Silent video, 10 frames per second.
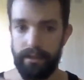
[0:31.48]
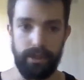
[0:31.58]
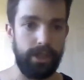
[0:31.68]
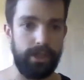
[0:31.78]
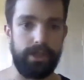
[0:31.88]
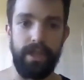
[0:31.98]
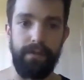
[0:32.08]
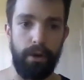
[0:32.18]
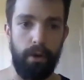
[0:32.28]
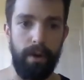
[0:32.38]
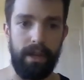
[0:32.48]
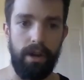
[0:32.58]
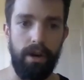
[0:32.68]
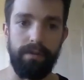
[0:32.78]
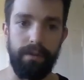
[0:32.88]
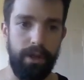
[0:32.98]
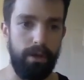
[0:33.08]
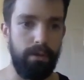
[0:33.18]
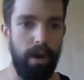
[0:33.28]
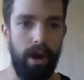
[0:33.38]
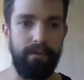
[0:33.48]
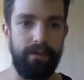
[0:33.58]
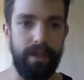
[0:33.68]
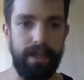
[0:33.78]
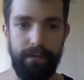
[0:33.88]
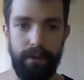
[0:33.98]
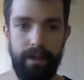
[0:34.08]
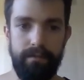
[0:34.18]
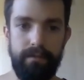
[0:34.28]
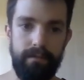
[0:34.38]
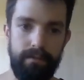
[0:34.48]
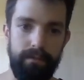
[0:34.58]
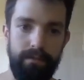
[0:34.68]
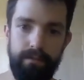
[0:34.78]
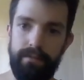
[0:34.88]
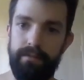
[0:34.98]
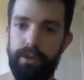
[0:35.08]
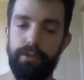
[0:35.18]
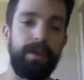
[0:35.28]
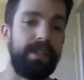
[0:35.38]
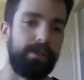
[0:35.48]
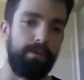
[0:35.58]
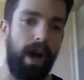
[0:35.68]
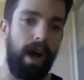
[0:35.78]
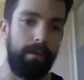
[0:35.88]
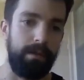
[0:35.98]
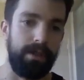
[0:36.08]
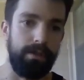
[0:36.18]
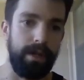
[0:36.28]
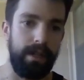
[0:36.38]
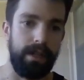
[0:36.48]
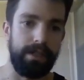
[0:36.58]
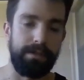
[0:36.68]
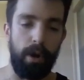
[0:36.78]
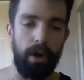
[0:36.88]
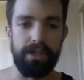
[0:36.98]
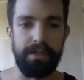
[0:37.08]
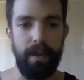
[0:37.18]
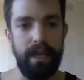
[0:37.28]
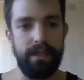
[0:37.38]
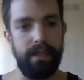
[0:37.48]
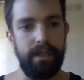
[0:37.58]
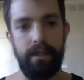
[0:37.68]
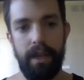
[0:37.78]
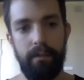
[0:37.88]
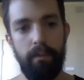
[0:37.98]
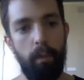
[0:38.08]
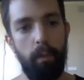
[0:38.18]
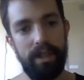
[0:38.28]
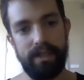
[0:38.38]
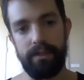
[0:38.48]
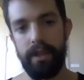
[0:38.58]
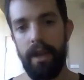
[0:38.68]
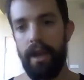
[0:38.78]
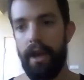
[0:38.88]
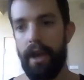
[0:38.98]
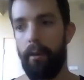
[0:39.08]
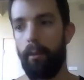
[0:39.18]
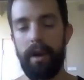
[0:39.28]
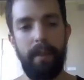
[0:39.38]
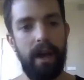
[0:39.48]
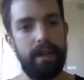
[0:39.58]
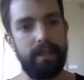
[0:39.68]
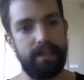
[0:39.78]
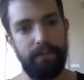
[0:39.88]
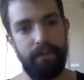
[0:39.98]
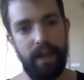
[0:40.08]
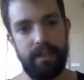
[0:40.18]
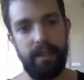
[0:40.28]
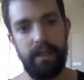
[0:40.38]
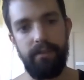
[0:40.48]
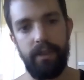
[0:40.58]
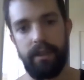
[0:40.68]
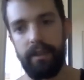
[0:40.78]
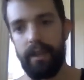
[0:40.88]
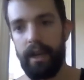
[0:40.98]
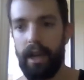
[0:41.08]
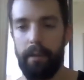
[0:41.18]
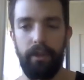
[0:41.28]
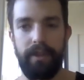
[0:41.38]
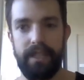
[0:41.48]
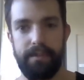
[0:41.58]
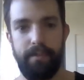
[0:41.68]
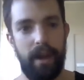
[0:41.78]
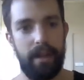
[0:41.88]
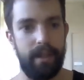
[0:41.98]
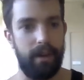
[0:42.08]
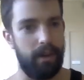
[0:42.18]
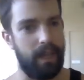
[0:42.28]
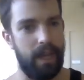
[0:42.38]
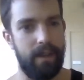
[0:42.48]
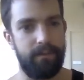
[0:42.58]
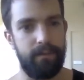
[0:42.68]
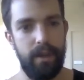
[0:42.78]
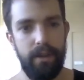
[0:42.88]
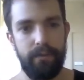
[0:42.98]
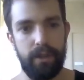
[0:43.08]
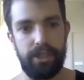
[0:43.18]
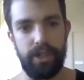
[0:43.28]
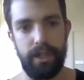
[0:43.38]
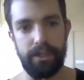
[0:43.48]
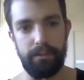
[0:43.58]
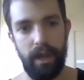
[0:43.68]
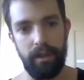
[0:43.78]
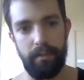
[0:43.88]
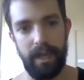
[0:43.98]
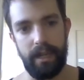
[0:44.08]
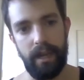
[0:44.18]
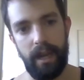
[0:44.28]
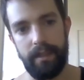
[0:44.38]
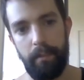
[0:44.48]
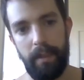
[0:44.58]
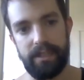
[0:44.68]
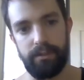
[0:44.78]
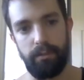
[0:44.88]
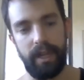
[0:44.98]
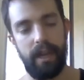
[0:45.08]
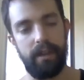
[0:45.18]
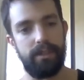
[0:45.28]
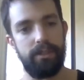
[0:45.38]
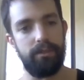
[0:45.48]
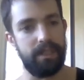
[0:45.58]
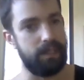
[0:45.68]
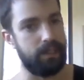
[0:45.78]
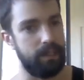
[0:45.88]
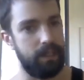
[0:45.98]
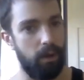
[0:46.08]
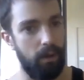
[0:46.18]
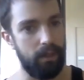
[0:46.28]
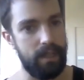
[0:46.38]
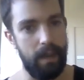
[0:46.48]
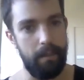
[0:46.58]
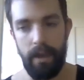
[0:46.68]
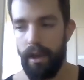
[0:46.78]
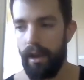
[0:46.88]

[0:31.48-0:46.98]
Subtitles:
just give a quick overview of the reasons why we would do it in a smaller space and what about it that's effective, and a couple things about it that are kind of frustrating as well and make it not the best workout to do consistently all the time.